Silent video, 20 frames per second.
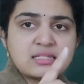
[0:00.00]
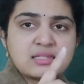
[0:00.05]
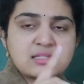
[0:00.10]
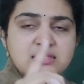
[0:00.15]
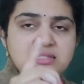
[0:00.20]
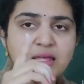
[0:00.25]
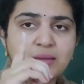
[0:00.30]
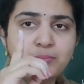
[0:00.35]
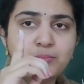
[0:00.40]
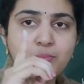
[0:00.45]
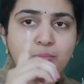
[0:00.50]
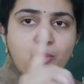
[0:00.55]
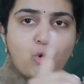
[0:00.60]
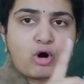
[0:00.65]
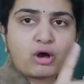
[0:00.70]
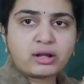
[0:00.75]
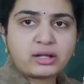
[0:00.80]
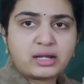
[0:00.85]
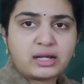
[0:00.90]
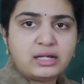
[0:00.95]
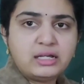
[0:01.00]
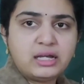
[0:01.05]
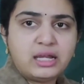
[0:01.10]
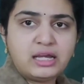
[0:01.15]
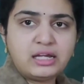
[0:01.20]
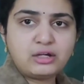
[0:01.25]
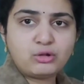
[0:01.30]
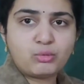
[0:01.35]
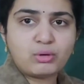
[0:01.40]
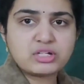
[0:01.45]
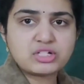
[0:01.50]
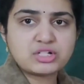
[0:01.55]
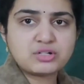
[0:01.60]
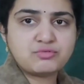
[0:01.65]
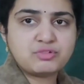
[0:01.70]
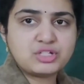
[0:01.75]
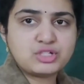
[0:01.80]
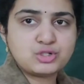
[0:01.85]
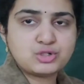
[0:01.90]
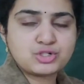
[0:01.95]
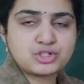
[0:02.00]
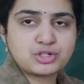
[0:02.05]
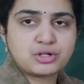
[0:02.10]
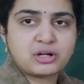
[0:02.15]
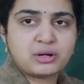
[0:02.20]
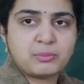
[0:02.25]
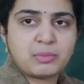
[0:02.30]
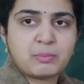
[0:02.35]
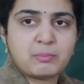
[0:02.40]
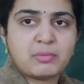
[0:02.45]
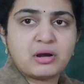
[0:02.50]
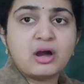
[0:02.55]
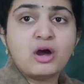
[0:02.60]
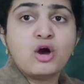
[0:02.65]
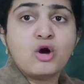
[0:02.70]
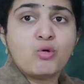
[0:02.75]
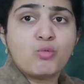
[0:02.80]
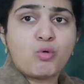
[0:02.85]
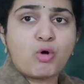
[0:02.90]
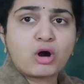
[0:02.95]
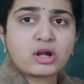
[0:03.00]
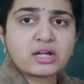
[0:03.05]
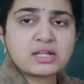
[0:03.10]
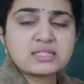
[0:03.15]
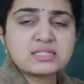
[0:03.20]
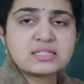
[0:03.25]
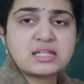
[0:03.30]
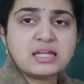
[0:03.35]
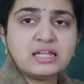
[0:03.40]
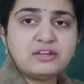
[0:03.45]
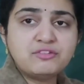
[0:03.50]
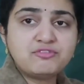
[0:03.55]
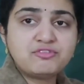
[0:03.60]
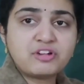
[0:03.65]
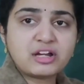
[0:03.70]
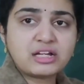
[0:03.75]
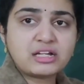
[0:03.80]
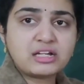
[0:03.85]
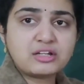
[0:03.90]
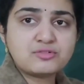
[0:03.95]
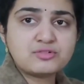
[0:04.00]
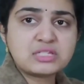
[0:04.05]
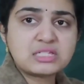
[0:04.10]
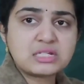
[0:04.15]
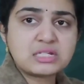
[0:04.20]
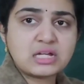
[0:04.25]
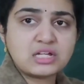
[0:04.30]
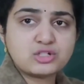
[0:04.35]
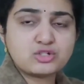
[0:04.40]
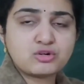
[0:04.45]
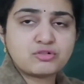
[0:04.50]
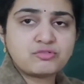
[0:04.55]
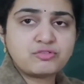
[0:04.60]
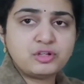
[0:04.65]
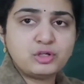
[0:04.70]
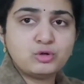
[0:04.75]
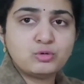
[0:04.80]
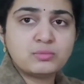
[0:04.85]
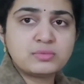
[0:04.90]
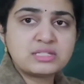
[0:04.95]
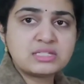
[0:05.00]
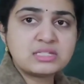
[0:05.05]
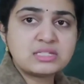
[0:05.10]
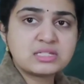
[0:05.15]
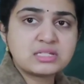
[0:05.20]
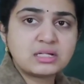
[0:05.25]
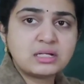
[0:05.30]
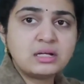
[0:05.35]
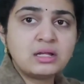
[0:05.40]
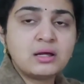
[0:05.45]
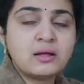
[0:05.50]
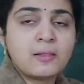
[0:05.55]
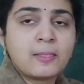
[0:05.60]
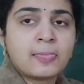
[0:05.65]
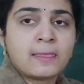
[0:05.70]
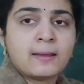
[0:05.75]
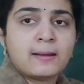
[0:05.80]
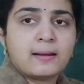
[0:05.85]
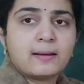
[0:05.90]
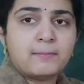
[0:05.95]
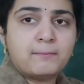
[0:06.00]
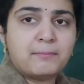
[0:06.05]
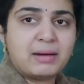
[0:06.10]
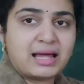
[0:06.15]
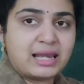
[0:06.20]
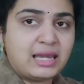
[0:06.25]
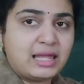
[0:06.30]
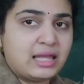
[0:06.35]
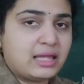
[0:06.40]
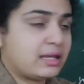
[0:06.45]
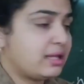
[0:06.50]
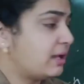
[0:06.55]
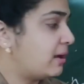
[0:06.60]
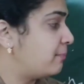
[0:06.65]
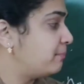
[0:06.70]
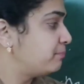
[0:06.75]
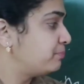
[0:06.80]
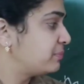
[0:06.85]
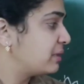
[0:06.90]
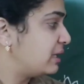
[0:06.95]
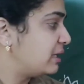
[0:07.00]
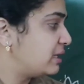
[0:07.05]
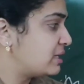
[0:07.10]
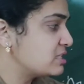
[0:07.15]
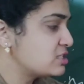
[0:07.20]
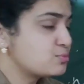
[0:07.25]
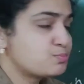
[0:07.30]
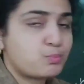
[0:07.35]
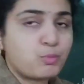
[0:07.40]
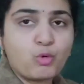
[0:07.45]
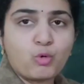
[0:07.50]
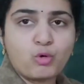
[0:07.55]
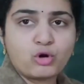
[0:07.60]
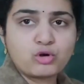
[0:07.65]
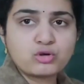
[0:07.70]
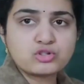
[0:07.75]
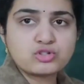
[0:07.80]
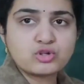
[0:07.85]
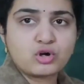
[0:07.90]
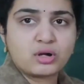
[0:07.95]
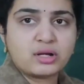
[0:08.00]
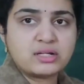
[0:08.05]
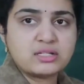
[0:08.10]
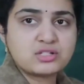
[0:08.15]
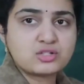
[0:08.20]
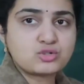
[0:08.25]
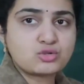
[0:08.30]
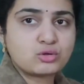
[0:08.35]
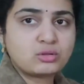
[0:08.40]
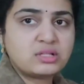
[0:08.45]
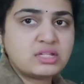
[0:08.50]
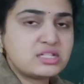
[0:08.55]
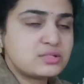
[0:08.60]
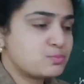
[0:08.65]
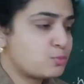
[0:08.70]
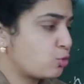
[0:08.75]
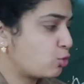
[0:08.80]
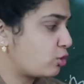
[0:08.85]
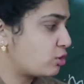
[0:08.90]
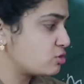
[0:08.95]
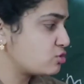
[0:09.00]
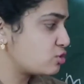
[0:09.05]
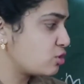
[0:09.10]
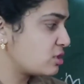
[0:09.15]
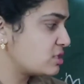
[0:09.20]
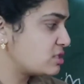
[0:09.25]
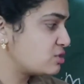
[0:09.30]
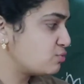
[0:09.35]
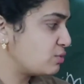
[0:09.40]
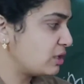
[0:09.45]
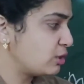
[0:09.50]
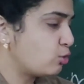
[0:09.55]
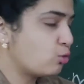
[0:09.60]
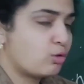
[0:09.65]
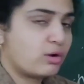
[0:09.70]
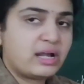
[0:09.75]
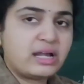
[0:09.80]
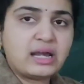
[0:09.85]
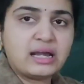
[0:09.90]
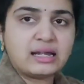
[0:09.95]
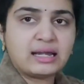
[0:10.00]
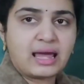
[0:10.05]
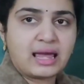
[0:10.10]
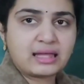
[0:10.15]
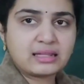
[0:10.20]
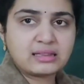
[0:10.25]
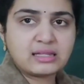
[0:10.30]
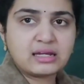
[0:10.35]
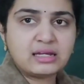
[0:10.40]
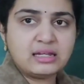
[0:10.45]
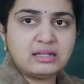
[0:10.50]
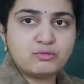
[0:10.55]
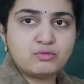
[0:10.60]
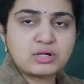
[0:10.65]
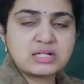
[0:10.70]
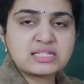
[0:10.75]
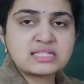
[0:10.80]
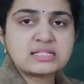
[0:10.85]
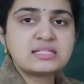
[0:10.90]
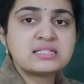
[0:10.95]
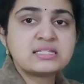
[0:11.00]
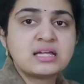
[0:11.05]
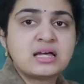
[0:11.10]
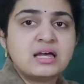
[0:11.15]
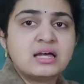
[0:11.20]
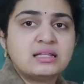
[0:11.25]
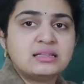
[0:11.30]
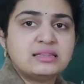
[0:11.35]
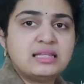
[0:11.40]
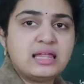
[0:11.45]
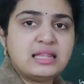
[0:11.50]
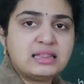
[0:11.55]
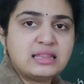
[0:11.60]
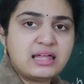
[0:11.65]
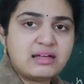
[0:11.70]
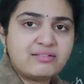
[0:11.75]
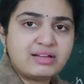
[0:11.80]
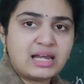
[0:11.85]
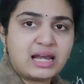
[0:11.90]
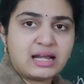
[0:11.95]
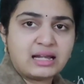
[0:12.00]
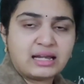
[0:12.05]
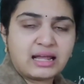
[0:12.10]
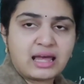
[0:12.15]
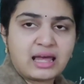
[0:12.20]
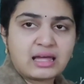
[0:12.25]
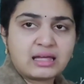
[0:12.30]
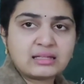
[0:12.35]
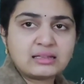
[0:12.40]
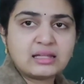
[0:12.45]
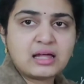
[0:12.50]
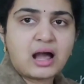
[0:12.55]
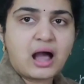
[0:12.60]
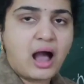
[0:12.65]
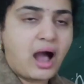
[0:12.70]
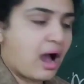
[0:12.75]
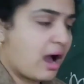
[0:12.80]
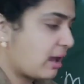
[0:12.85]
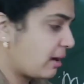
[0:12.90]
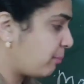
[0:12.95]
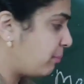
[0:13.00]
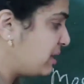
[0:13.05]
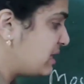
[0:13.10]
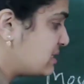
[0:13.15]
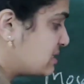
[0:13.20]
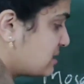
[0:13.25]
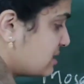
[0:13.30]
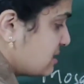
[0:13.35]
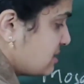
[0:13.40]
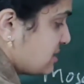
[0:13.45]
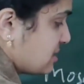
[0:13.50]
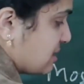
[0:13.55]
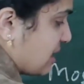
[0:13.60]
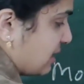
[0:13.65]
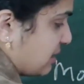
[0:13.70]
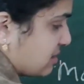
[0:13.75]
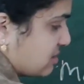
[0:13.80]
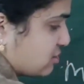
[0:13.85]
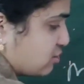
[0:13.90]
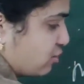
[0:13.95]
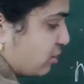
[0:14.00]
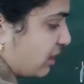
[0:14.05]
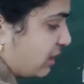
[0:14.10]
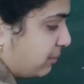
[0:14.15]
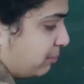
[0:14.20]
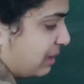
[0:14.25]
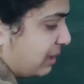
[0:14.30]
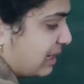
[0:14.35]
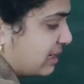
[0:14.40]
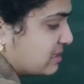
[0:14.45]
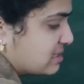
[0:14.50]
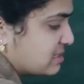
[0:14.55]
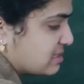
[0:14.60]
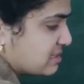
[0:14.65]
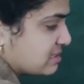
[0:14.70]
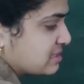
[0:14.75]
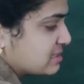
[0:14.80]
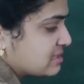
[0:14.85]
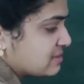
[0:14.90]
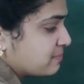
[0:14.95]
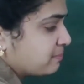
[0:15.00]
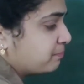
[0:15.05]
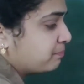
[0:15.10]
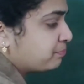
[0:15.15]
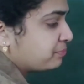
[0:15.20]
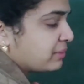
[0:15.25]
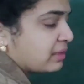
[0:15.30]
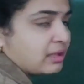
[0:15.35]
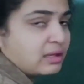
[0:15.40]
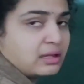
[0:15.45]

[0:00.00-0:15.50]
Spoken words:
This is the important neat question which you should remember. What is the infective stage of humans in malaria? It is sporozoites. So these sporozoites will go and attack the liver cells. Then they will attack the RBCs, that is red blood cells.